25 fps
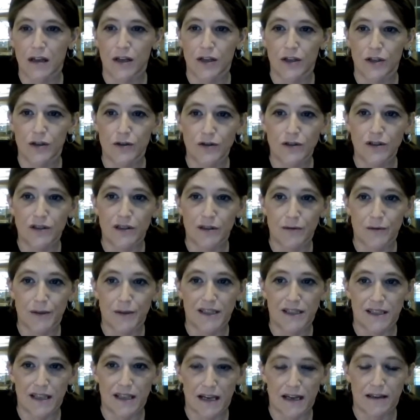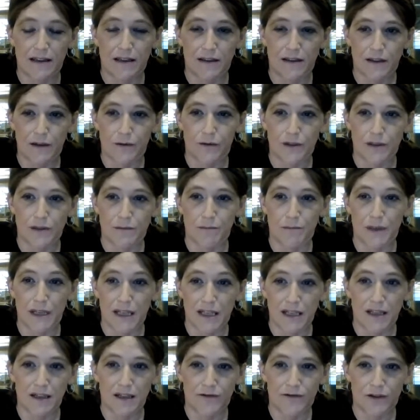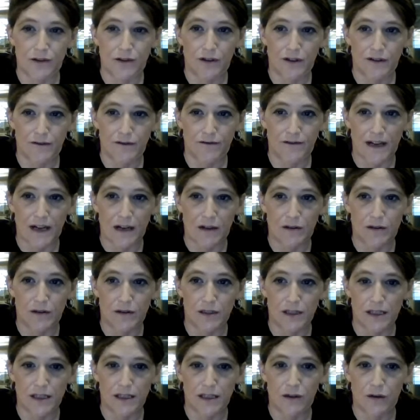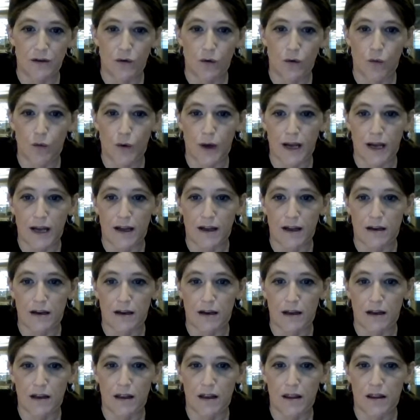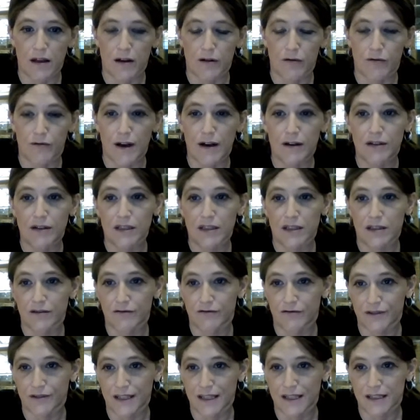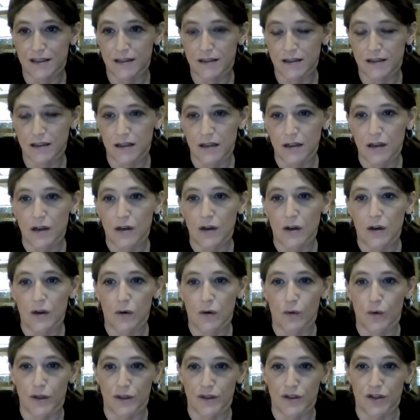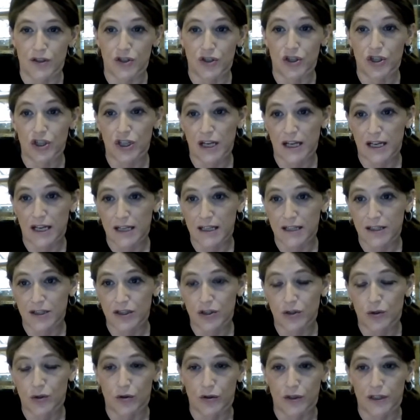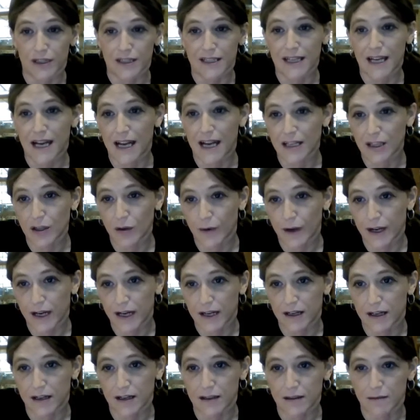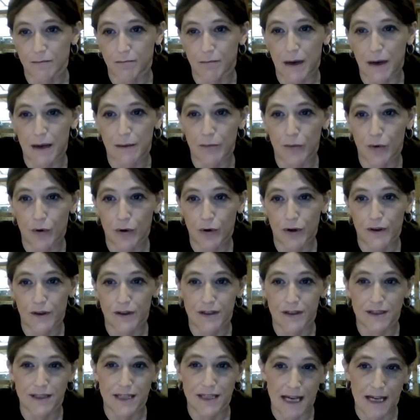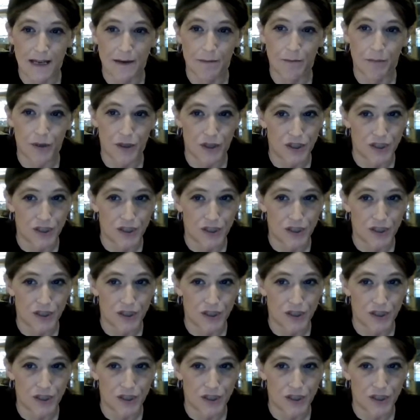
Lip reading: Usually we say that there was meaningful confounding when the relative risk was changed or attenuated by more than 10%